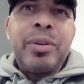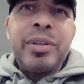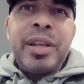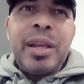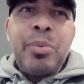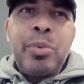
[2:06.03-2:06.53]

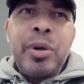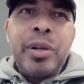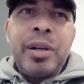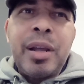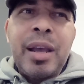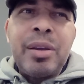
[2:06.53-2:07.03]
day one.
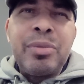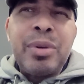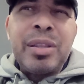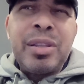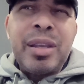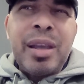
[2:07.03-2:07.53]
I
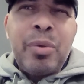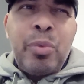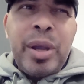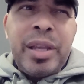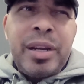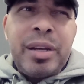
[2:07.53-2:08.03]
think I
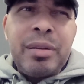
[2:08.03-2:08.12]
waited